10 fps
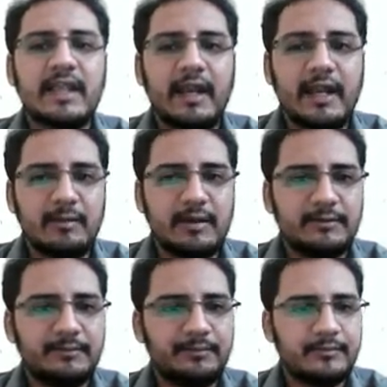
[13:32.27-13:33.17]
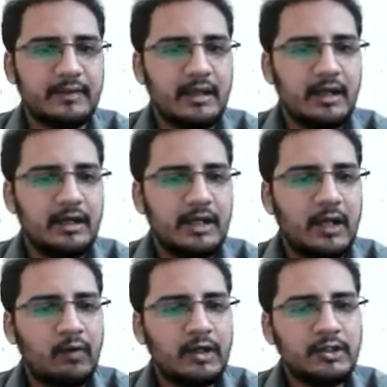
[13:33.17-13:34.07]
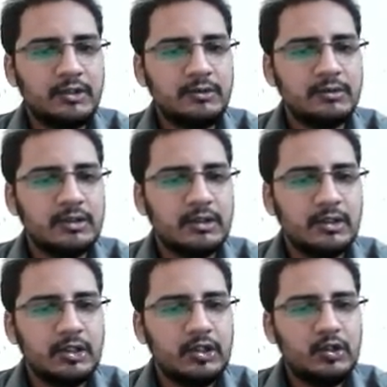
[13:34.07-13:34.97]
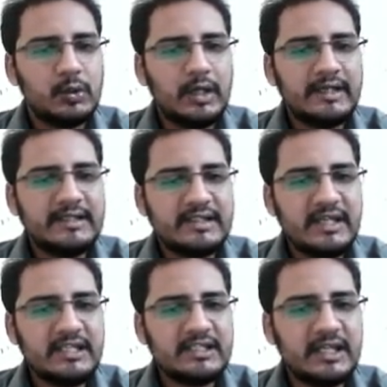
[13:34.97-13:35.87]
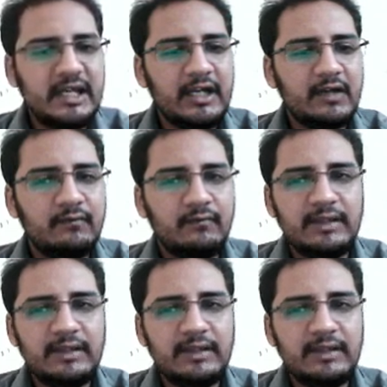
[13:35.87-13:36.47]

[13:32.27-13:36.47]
Now what you do, you exchange it with the last element.